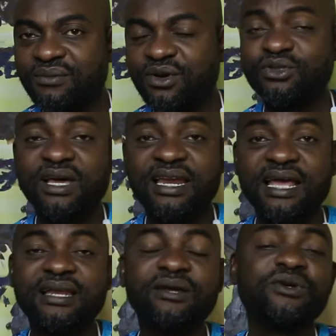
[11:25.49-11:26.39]
because you are
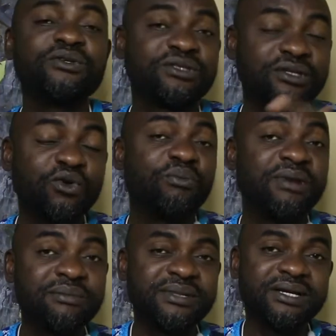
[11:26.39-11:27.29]
likely going to still go
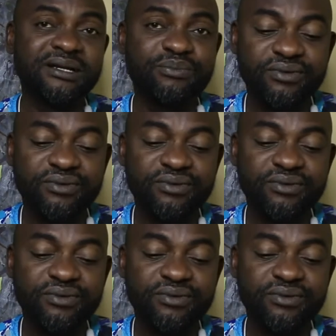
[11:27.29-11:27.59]
blame the other